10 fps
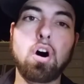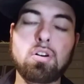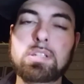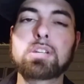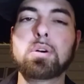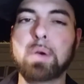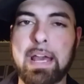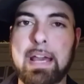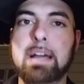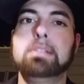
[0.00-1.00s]
also
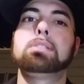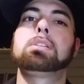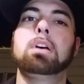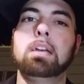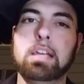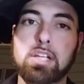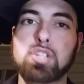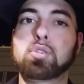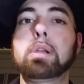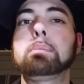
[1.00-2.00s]
has
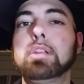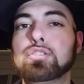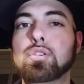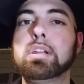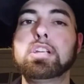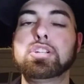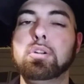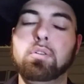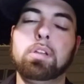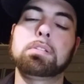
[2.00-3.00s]
extremely
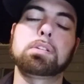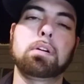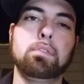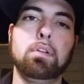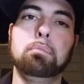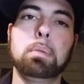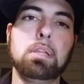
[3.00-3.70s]
traditional conservative